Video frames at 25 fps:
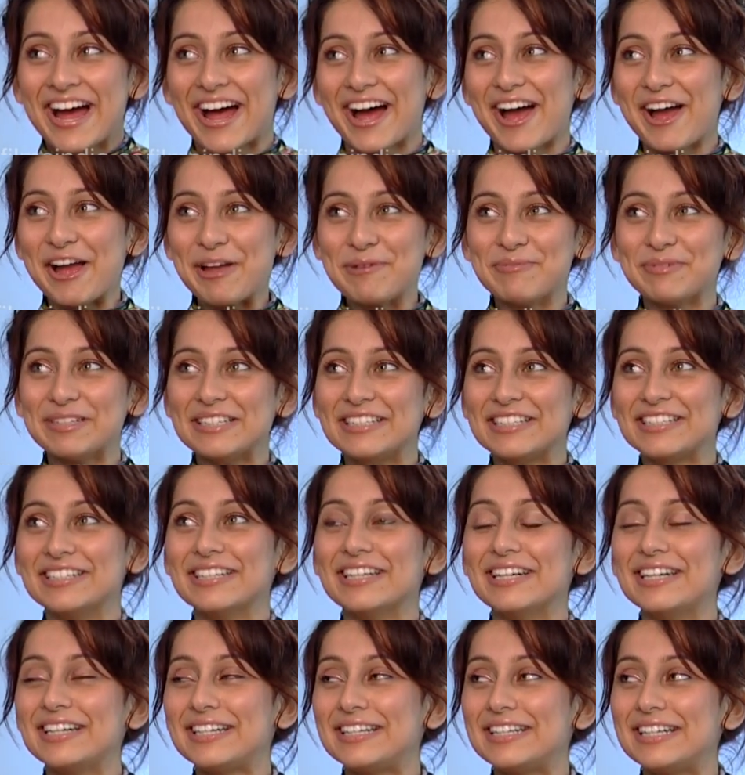I mean,
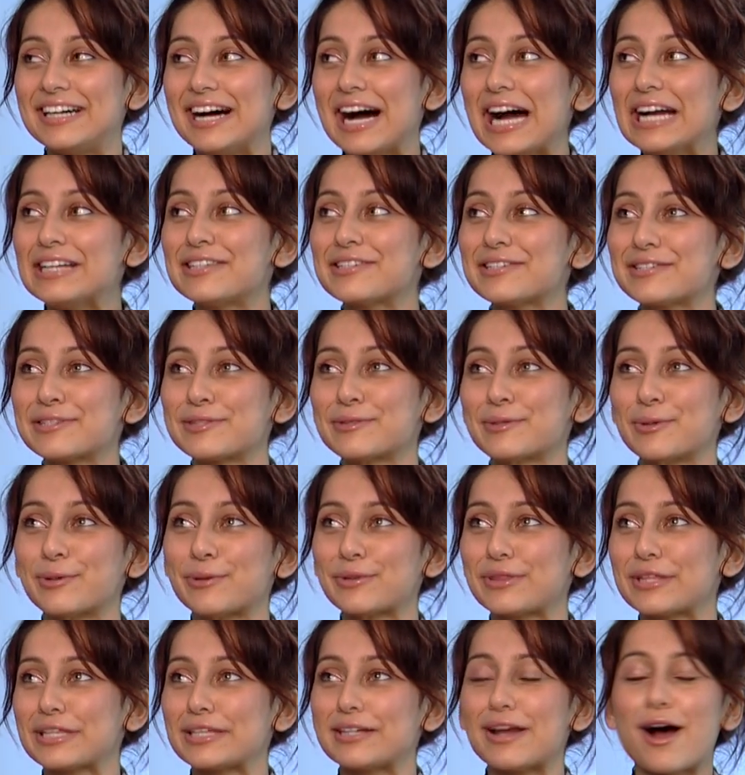I just
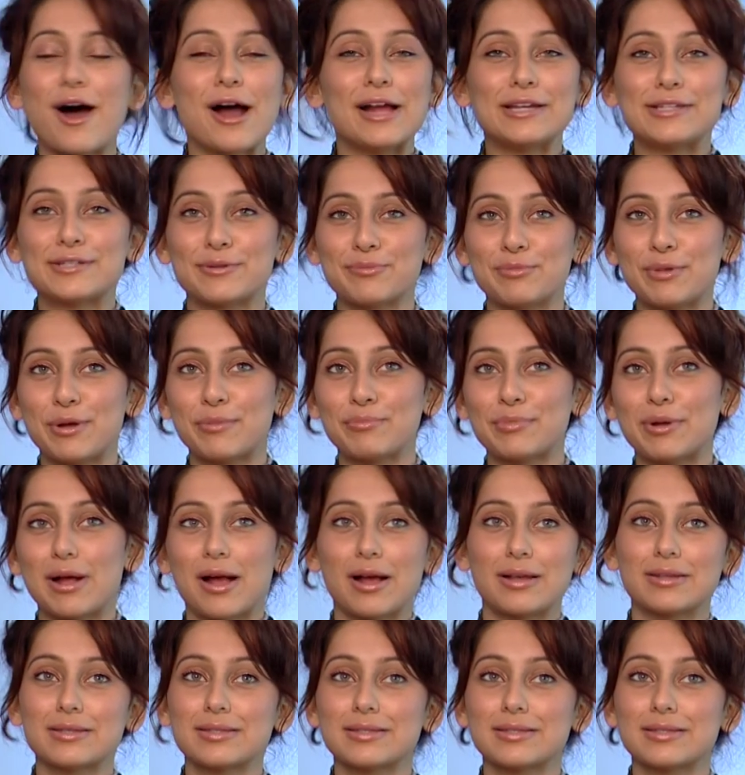thought that item number